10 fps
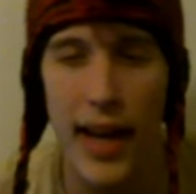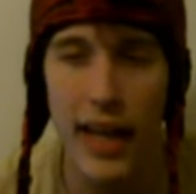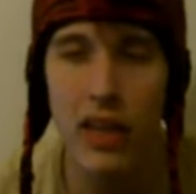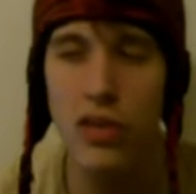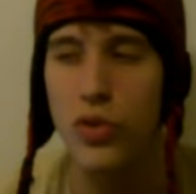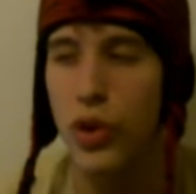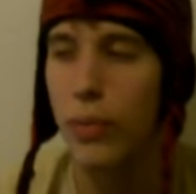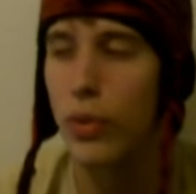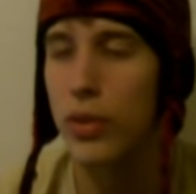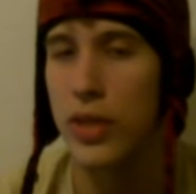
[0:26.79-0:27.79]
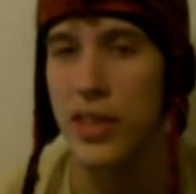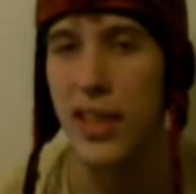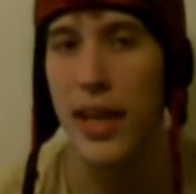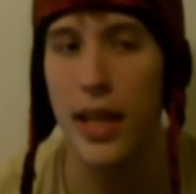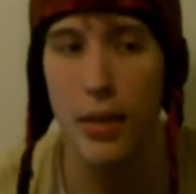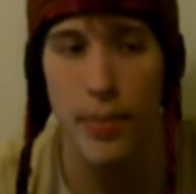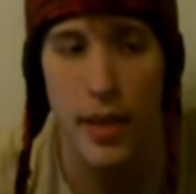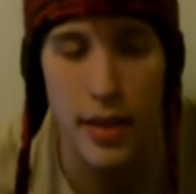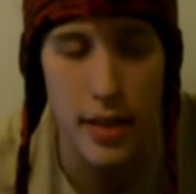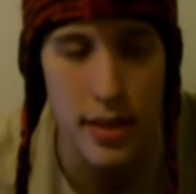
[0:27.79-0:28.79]
I had a little trouble deciding
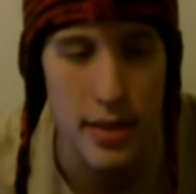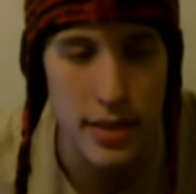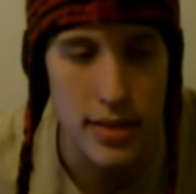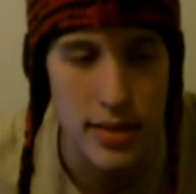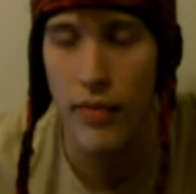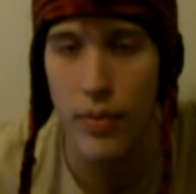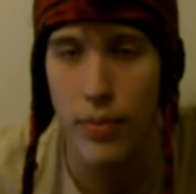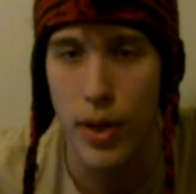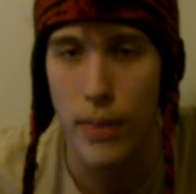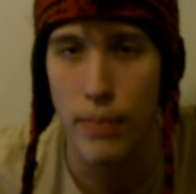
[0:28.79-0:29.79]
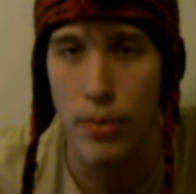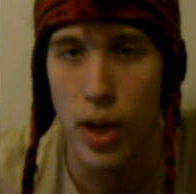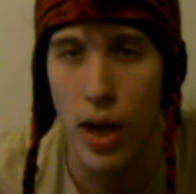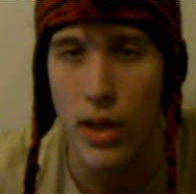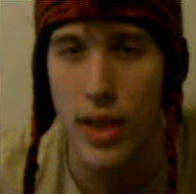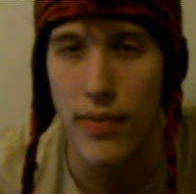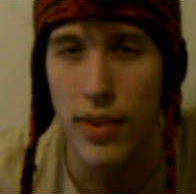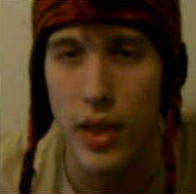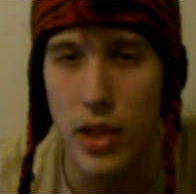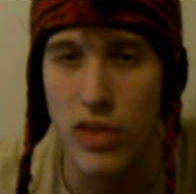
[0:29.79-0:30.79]
because I have a pretty broad
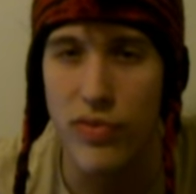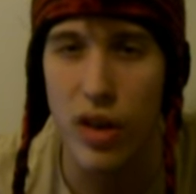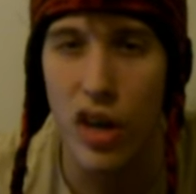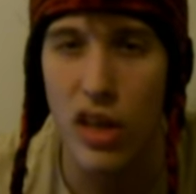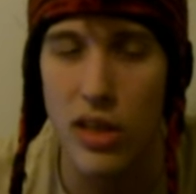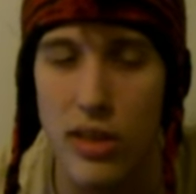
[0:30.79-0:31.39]
definition for art.